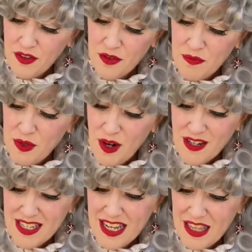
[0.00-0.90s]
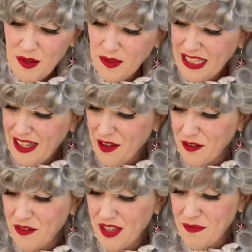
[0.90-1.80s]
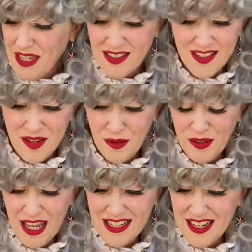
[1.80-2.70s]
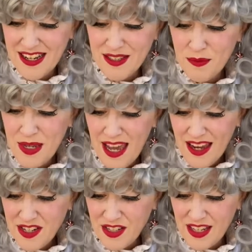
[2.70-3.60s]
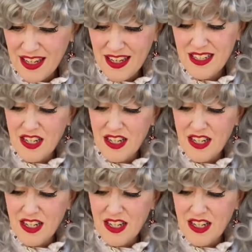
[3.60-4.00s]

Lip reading: Bernard's not the only elf that means a whole lot to us. We actually get to